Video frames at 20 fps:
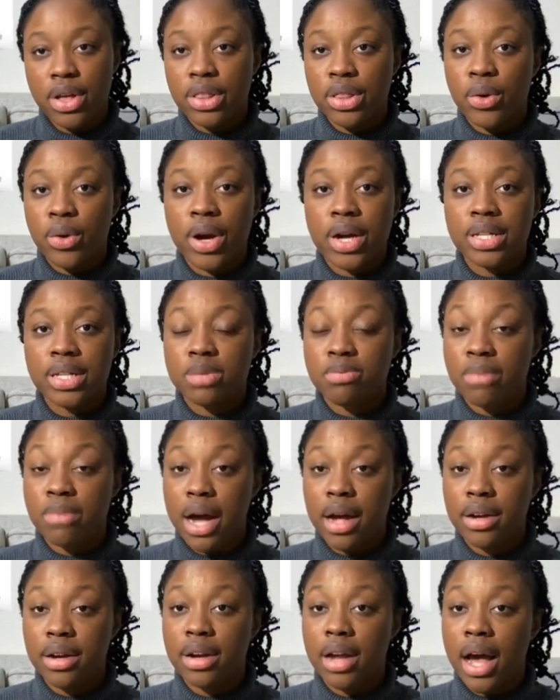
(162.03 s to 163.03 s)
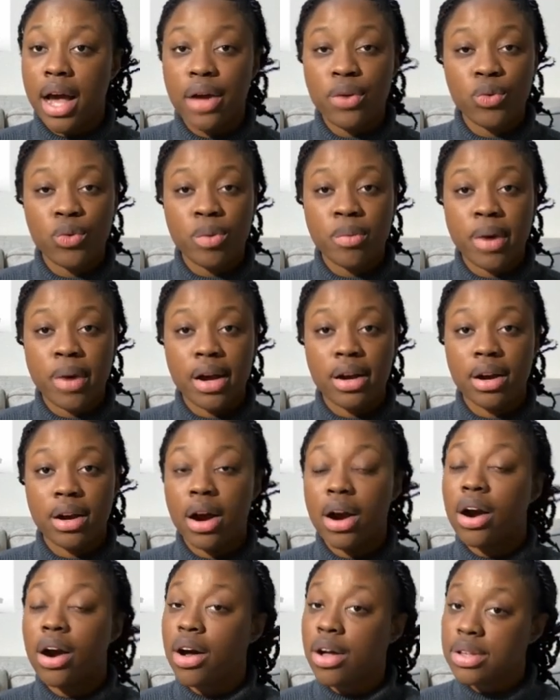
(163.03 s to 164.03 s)
The words man and woman
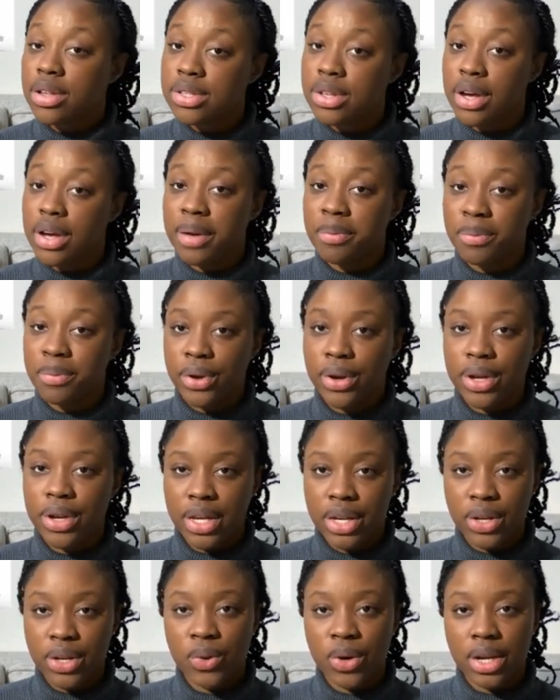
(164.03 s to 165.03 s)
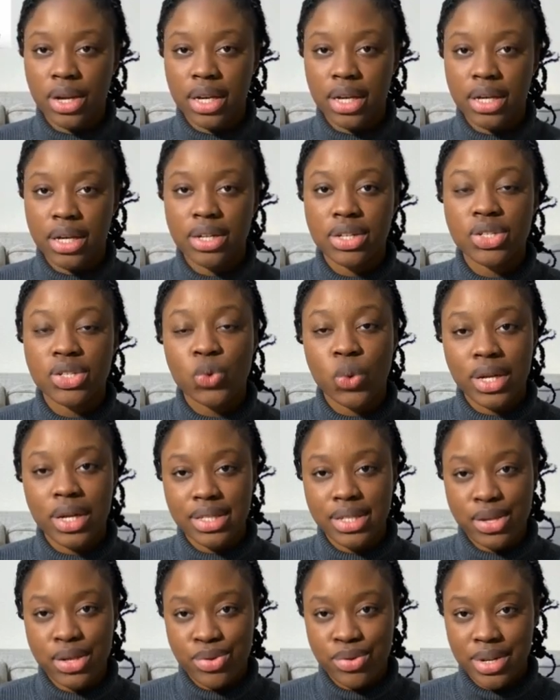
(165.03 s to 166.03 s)
are also employed equally
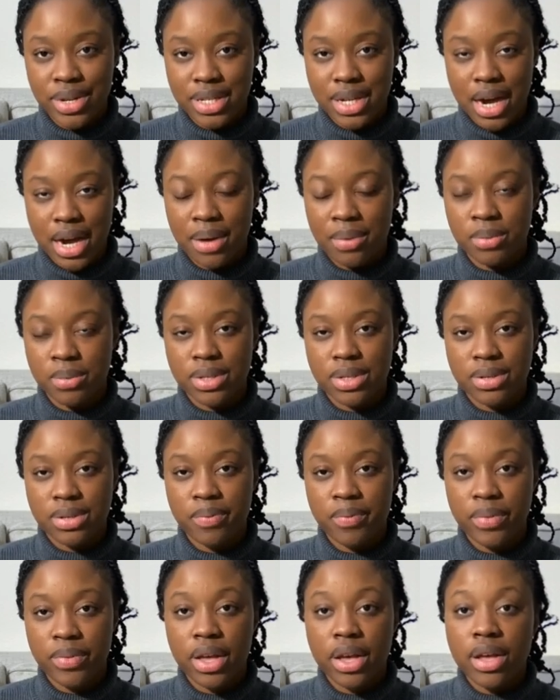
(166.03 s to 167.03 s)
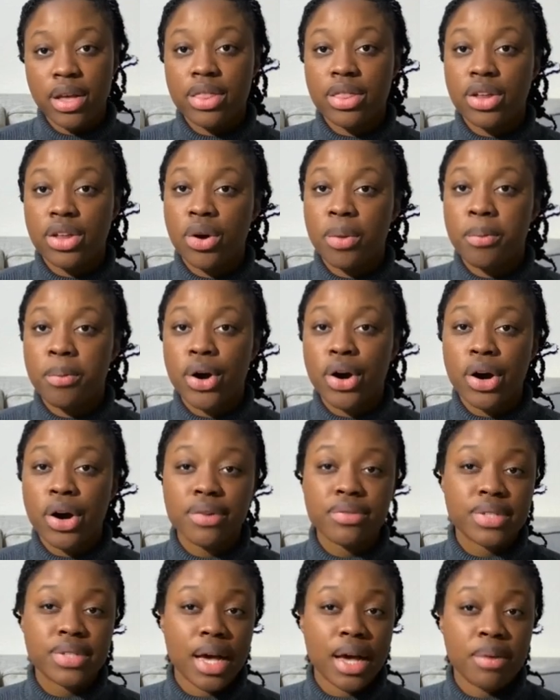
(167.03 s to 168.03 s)
23 times. The number
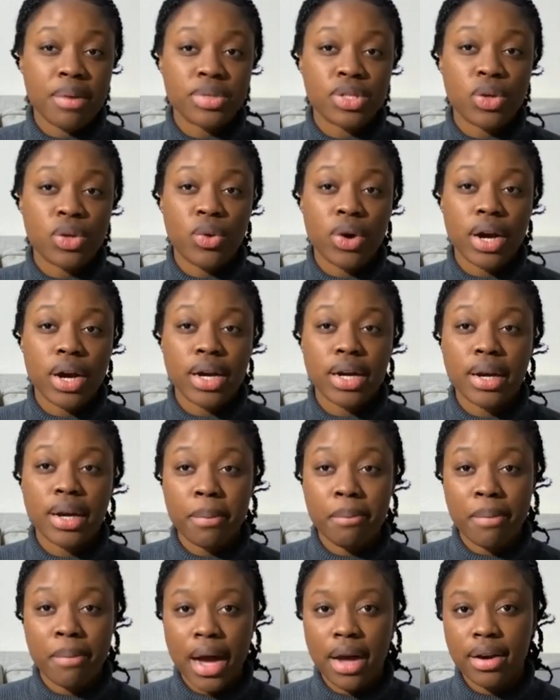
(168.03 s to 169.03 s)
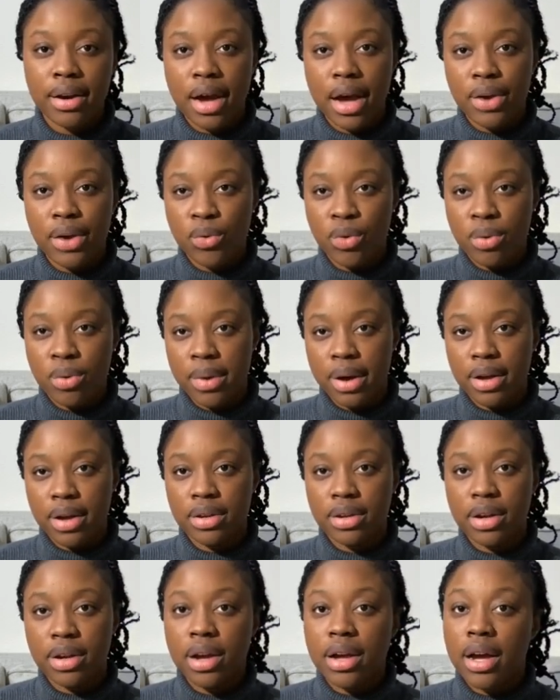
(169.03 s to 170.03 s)
of times the word man and woman